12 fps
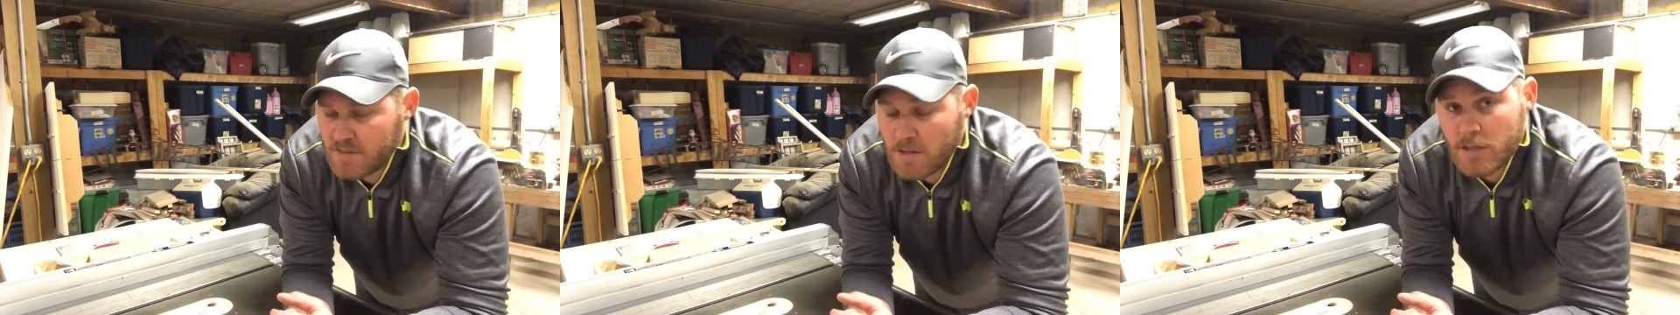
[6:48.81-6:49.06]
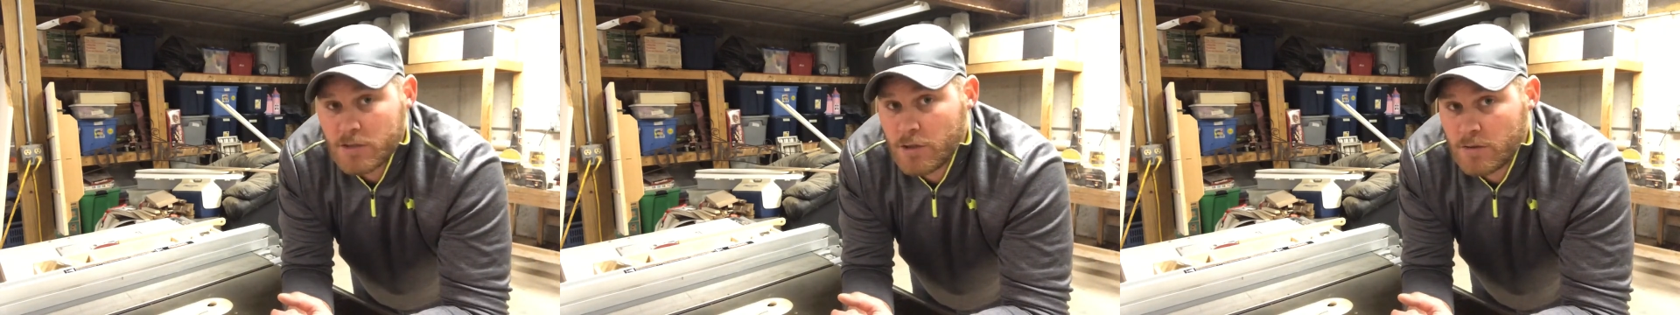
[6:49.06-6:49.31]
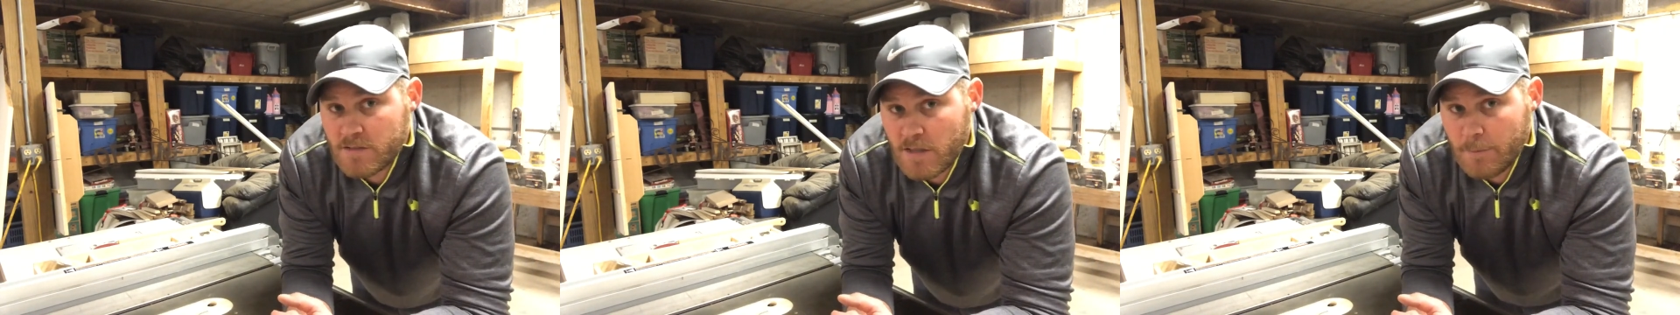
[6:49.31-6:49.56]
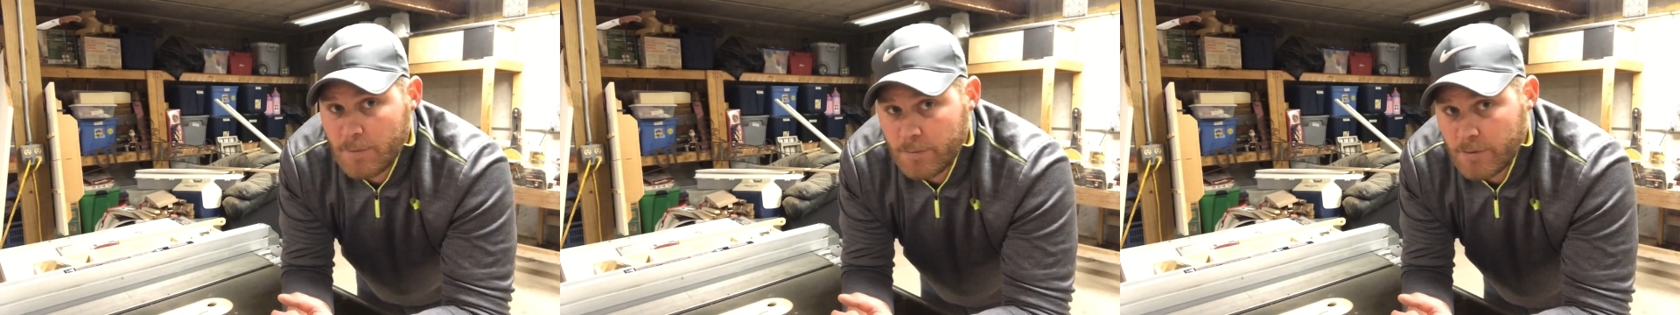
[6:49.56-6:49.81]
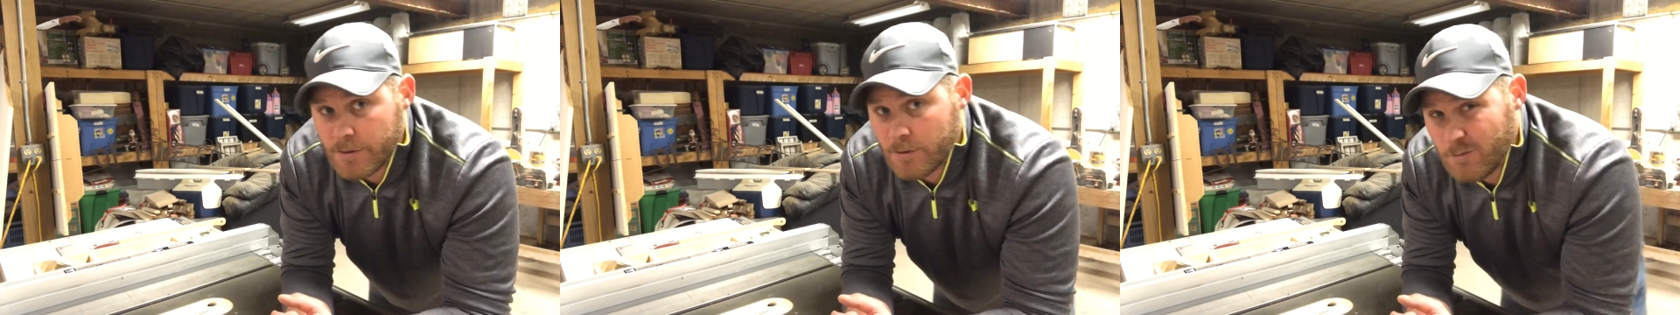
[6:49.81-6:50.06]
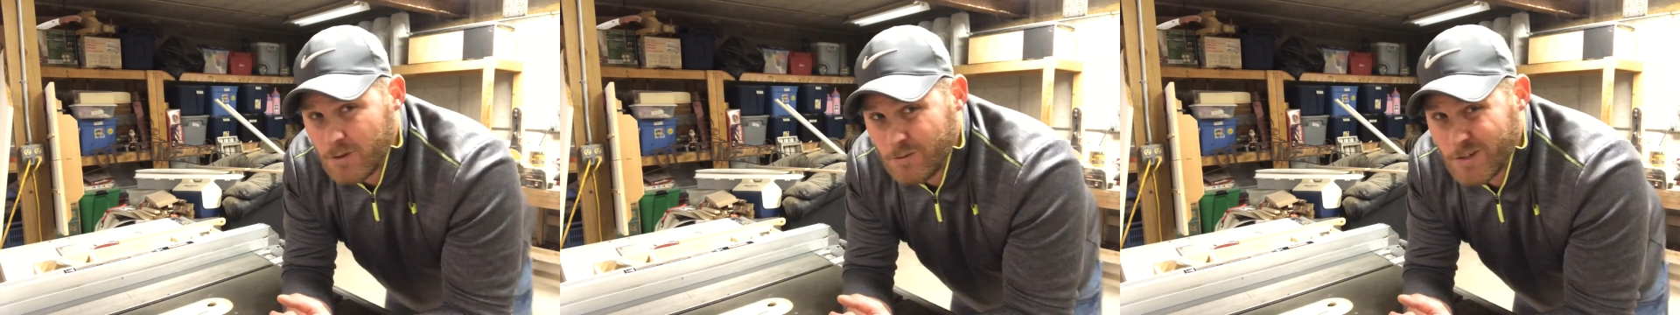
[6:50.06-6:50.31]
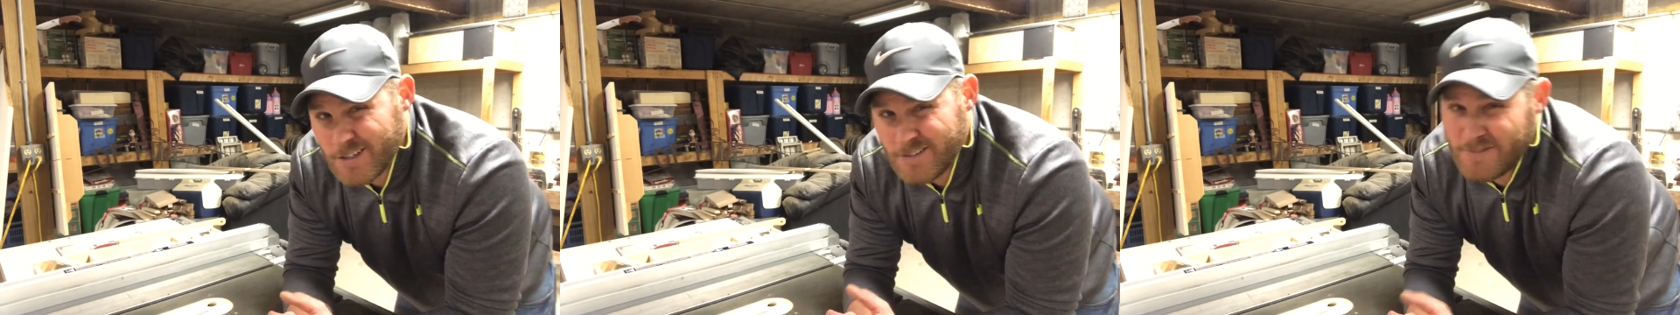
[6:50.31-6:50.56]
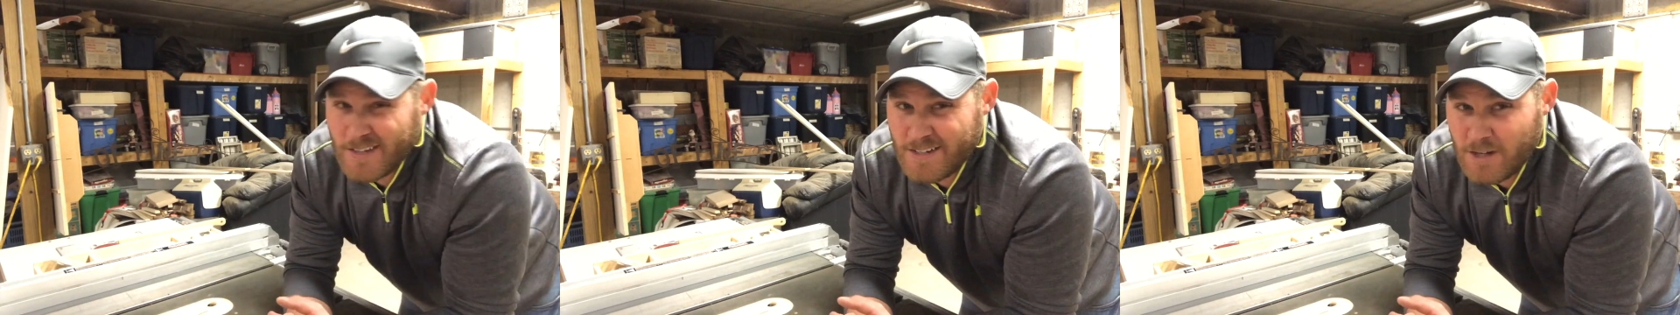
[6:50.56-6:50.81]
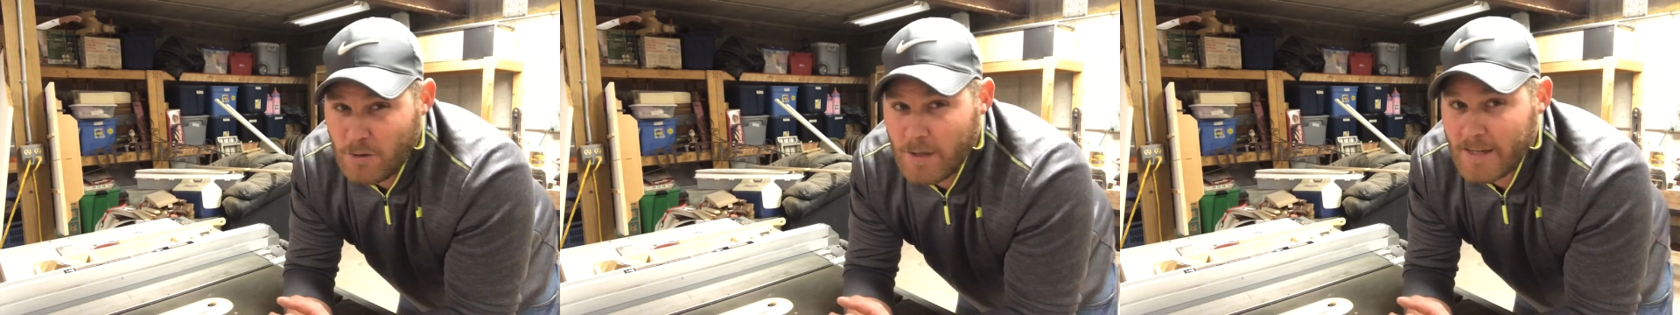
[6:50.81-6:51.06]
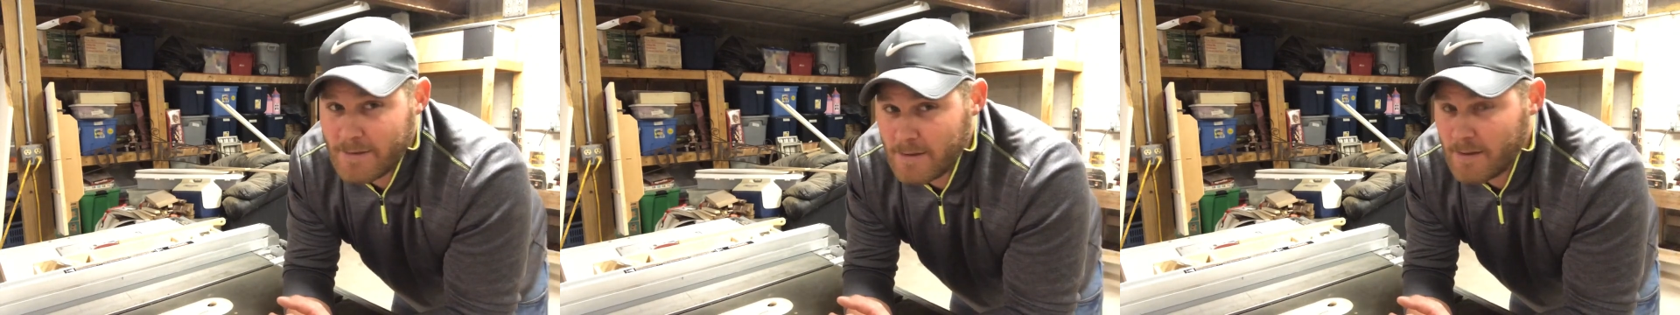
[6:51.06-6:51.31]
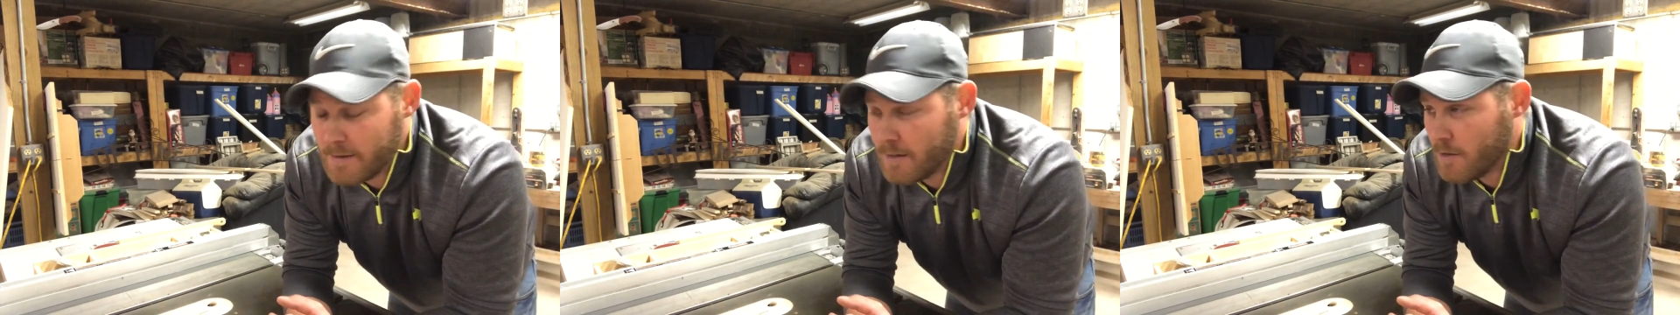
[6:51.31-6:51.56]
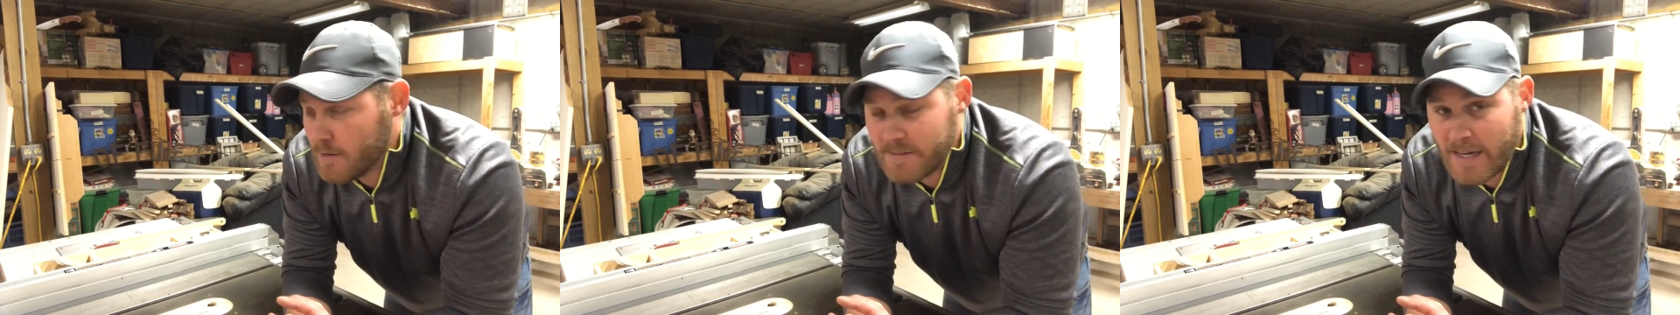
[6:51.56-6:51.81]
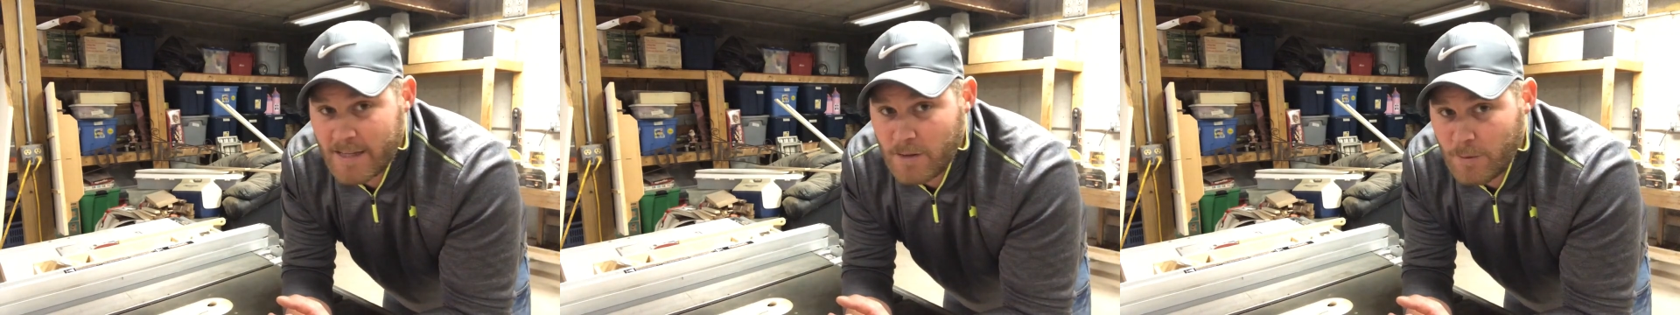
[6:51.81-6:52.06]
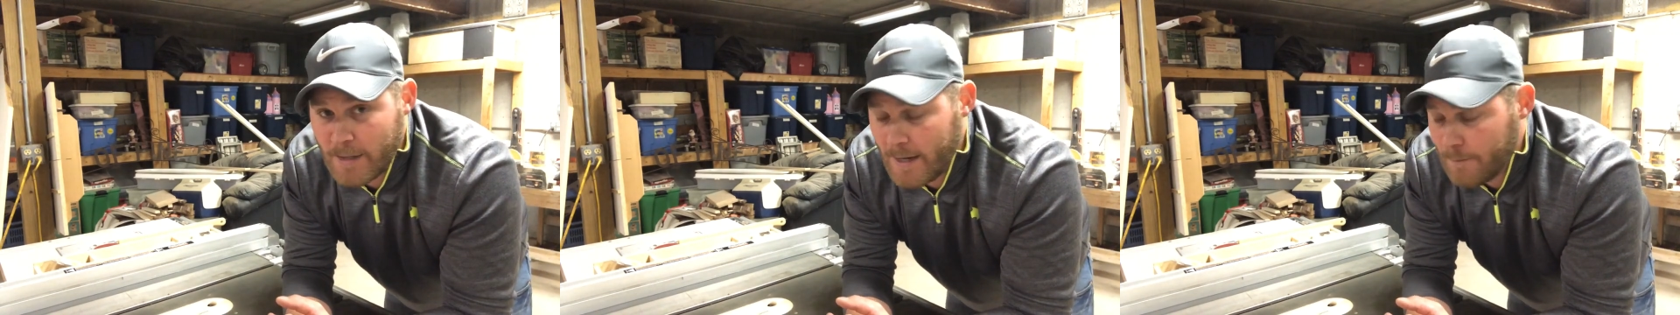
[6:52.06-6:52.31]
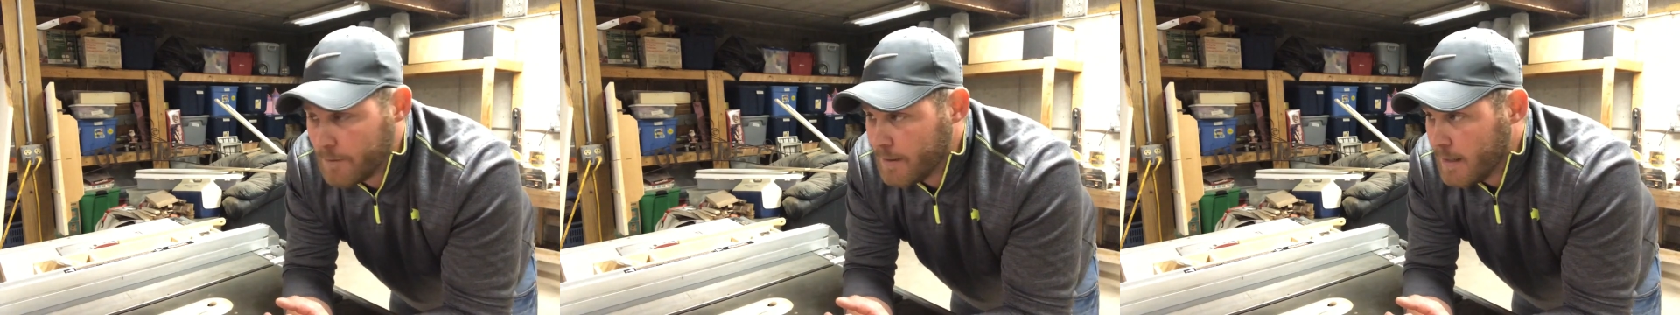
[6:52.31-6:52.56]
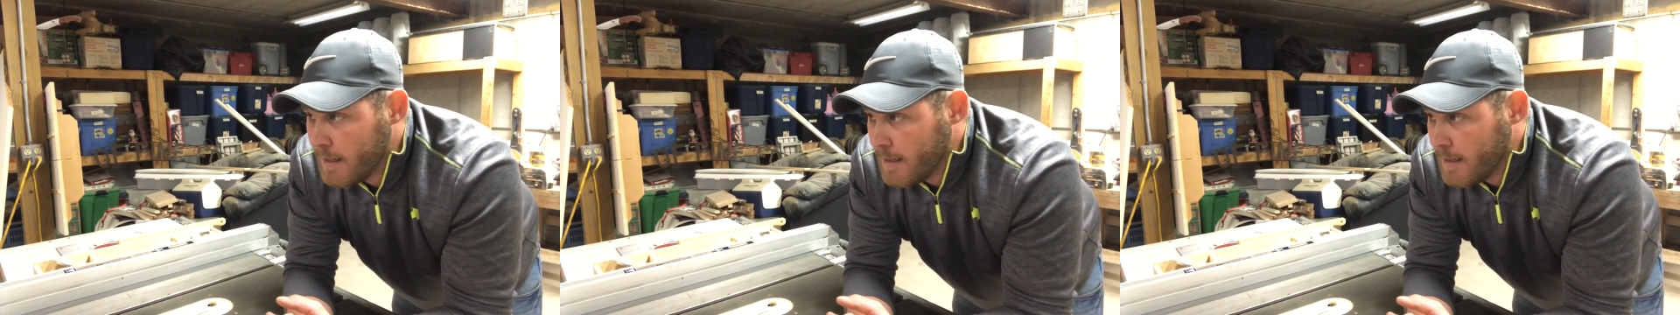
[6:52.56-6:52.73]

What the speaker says: As long as you don't tell people you're a woodworker. If they know that, then they know exactly what happened.